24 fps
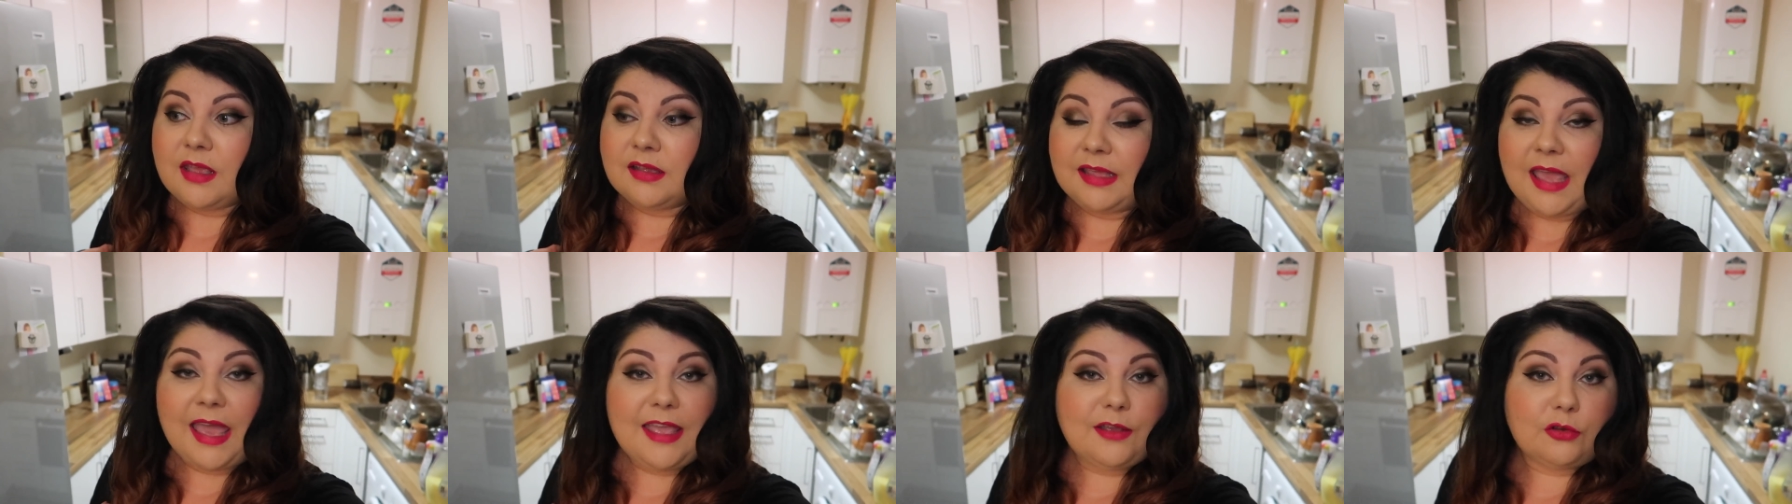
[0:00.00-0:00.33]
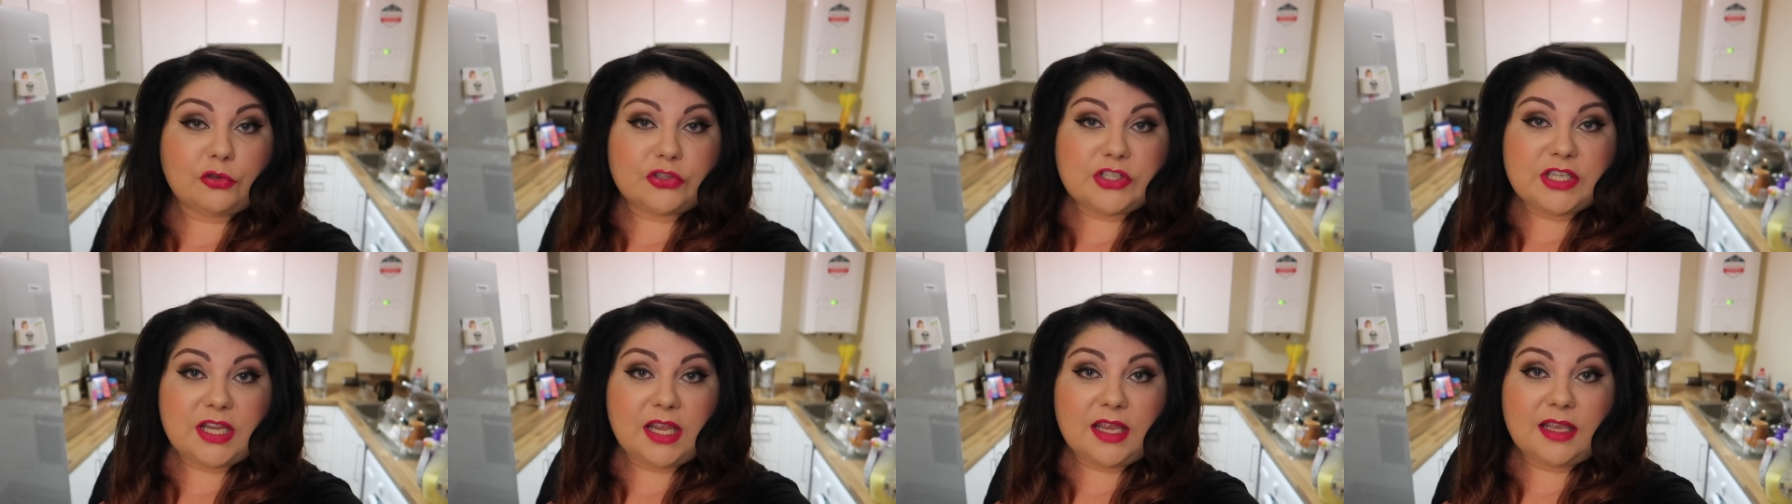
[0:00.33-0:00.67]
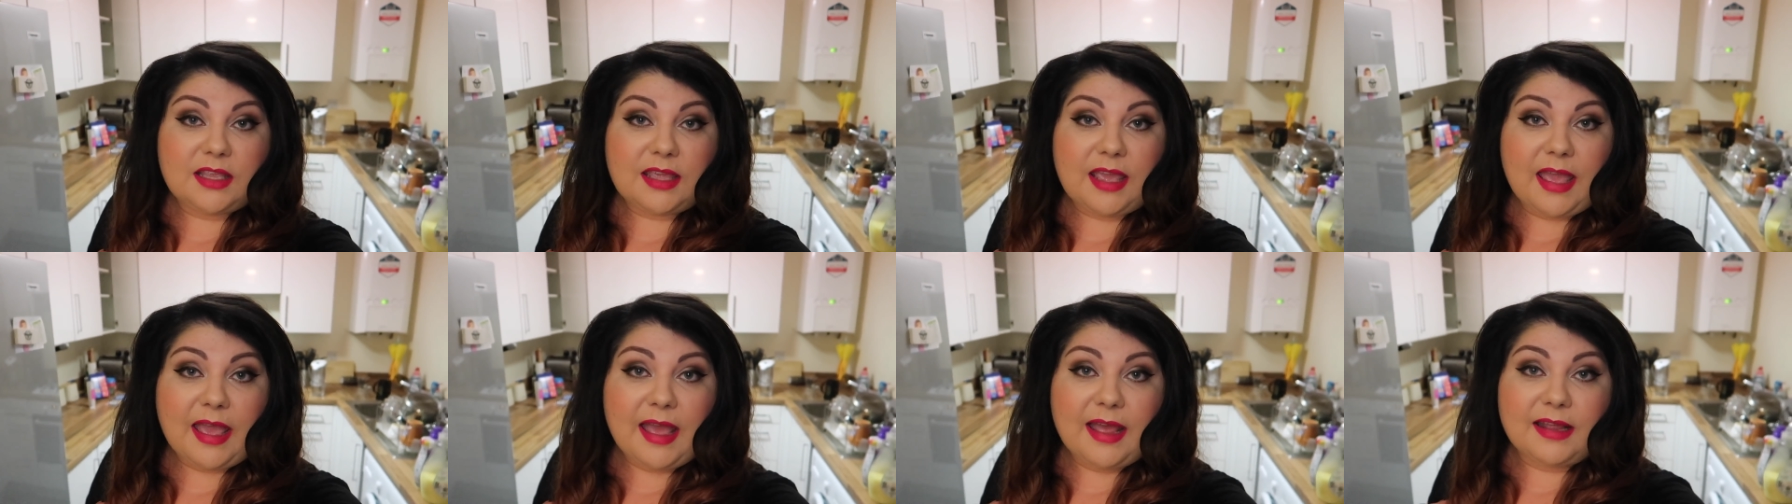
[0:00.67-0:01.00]

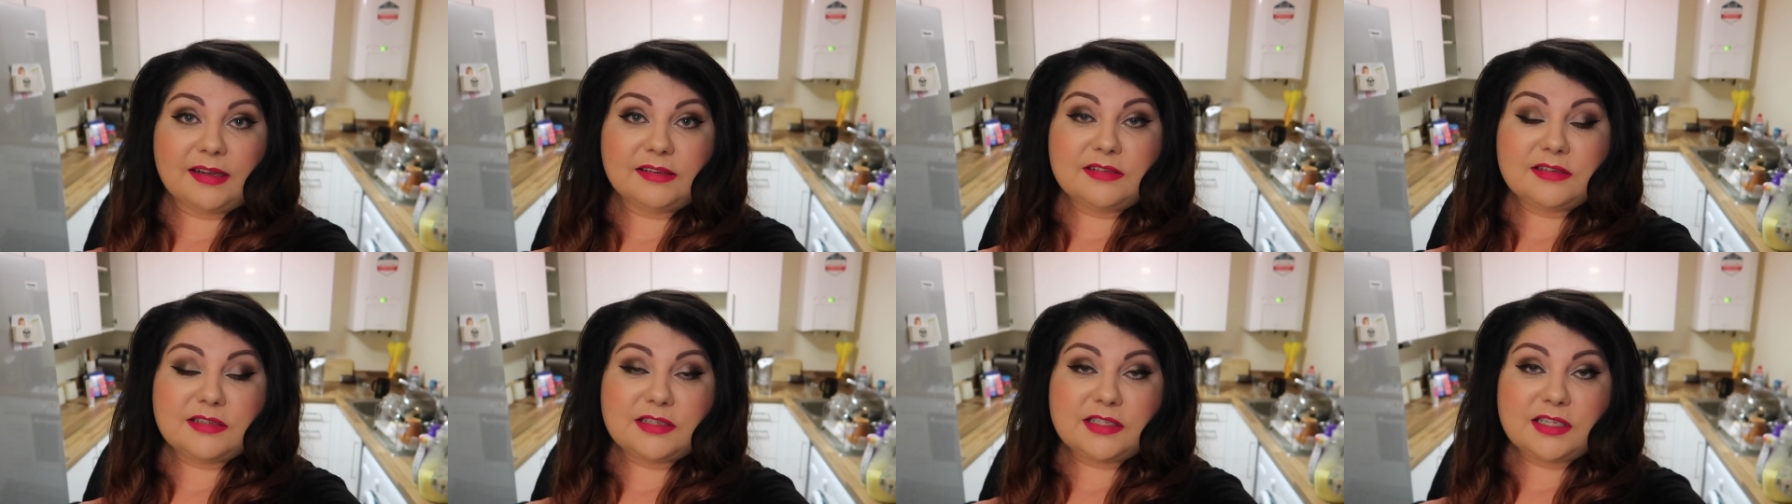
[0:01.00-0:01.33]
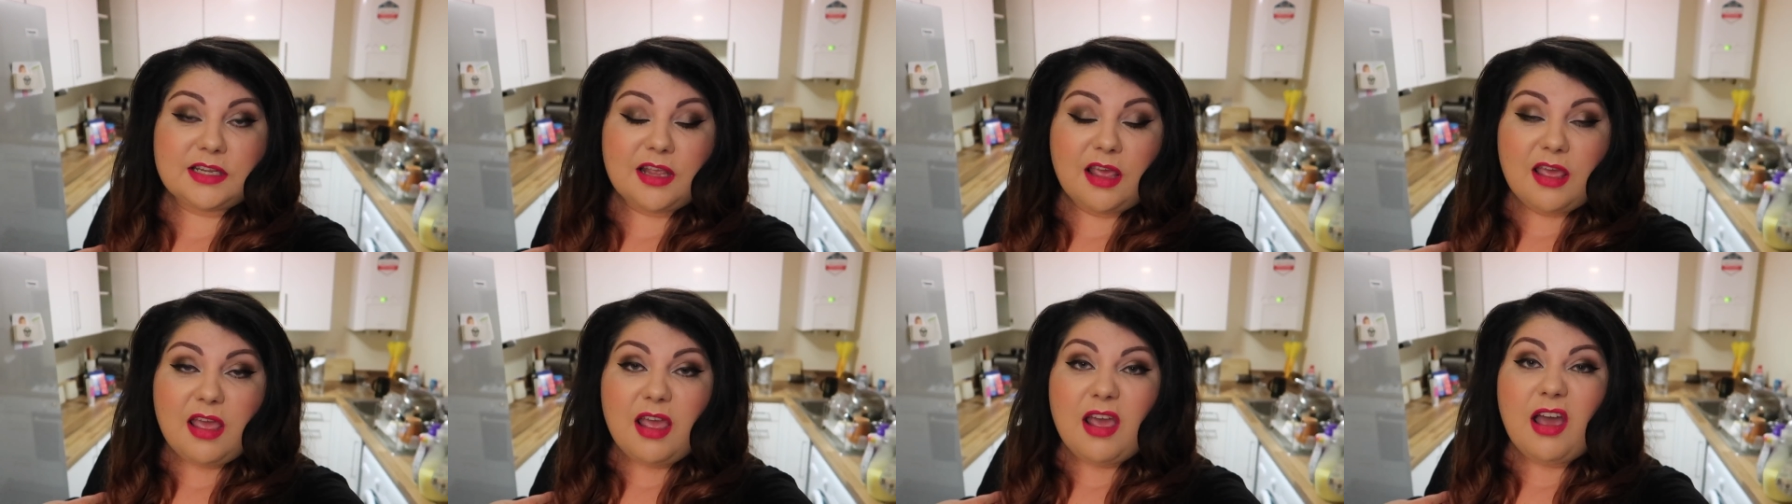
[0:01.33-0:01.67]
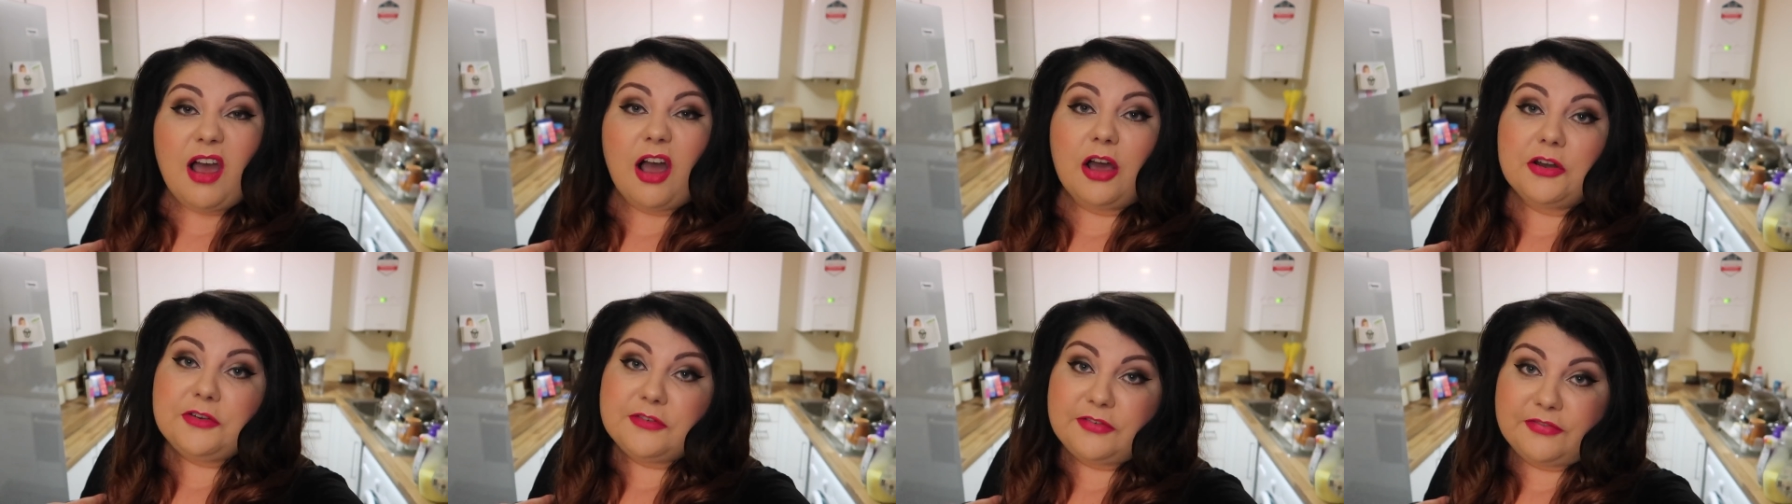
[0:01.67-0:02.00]
chaotic and
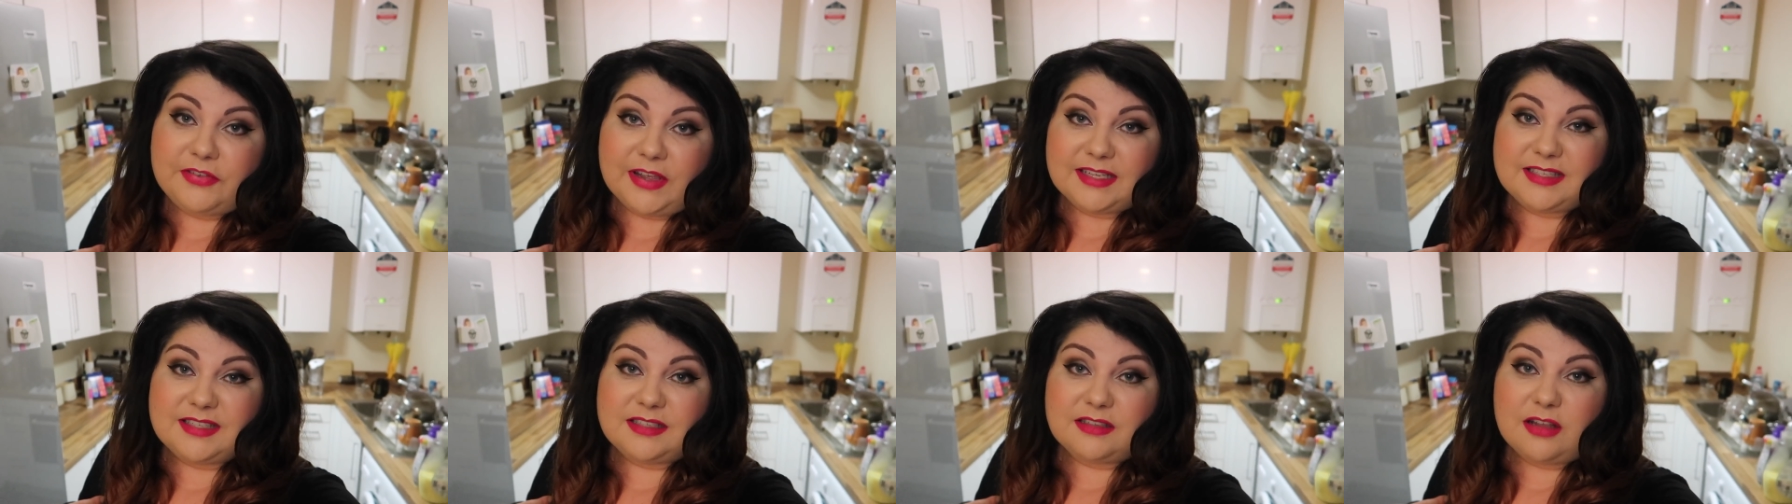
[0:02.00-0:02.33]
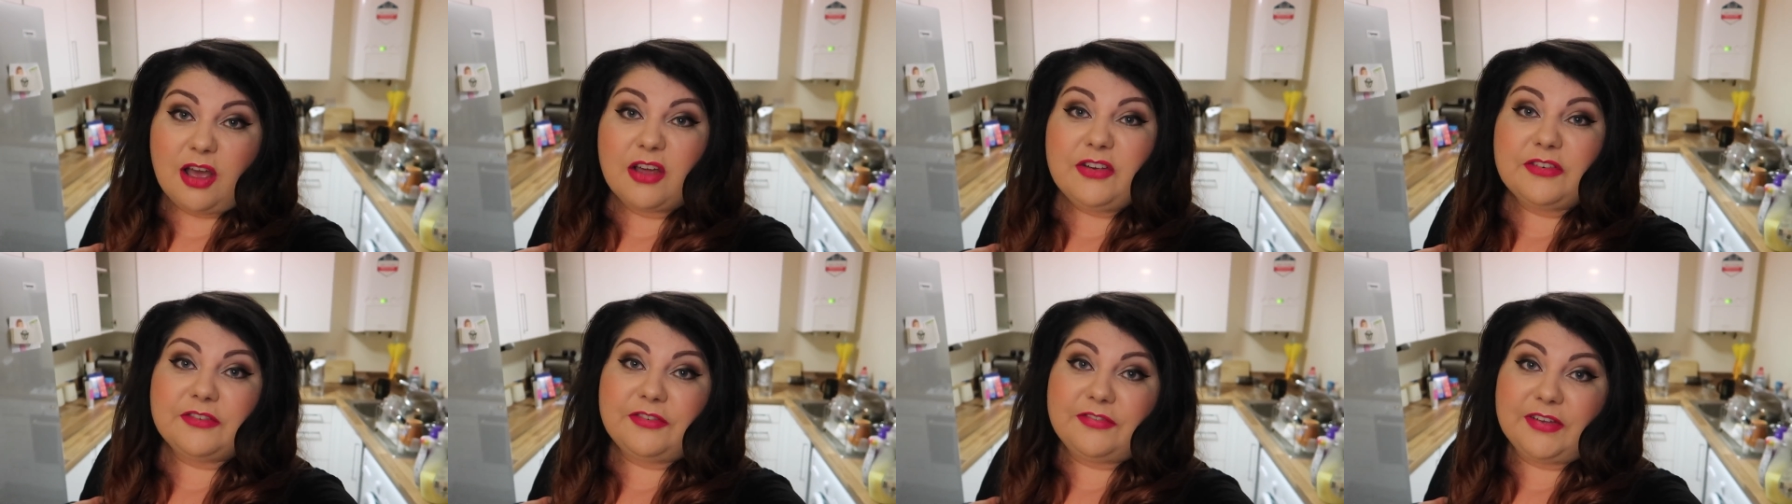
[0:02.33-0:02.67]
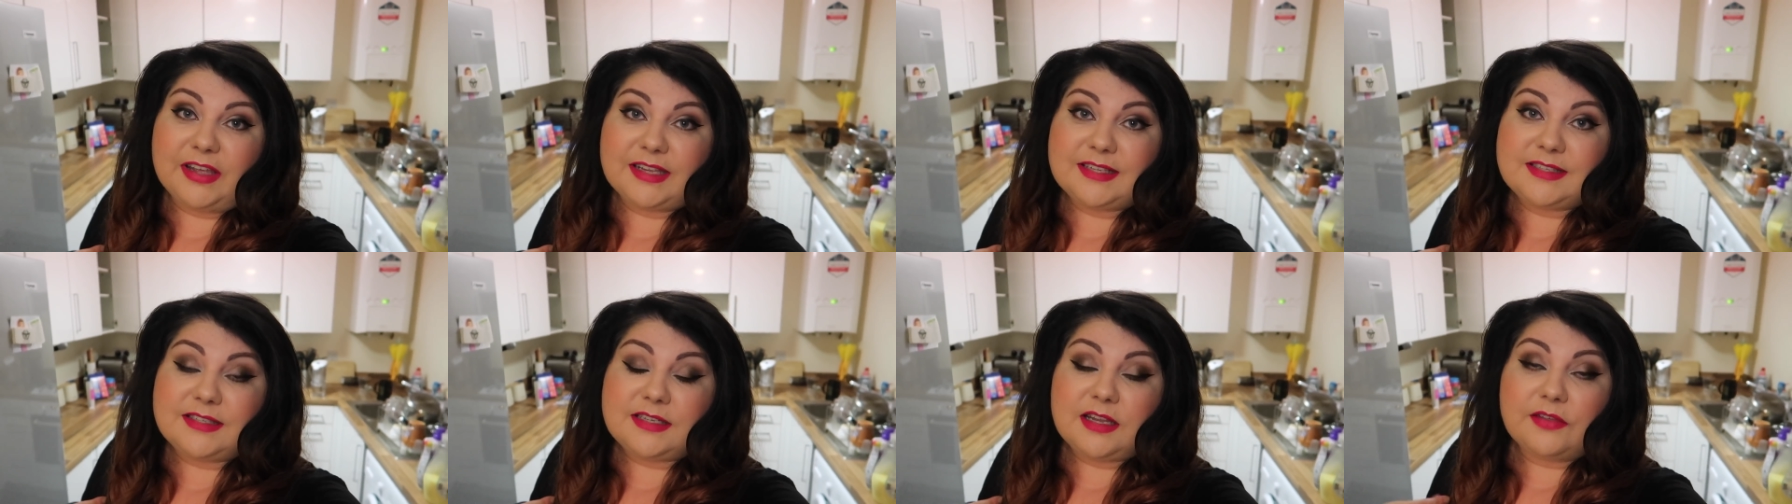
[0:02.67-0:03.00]
unfest
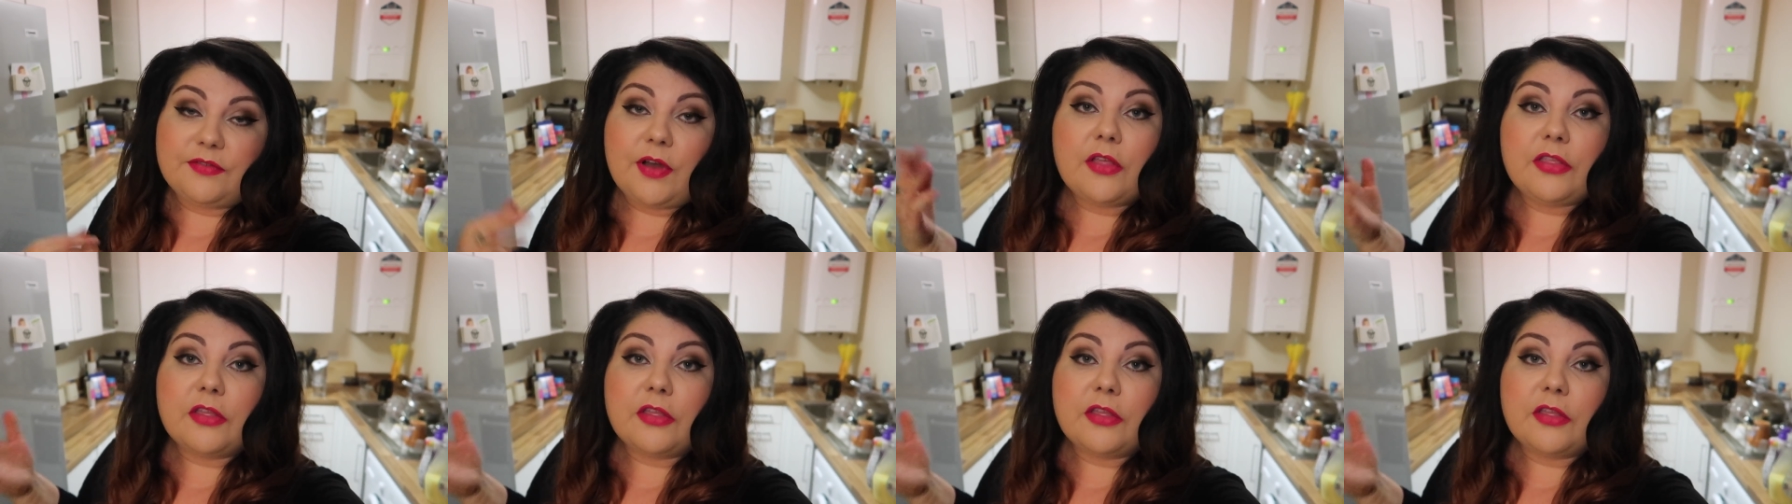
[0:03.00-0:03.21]
unfestive,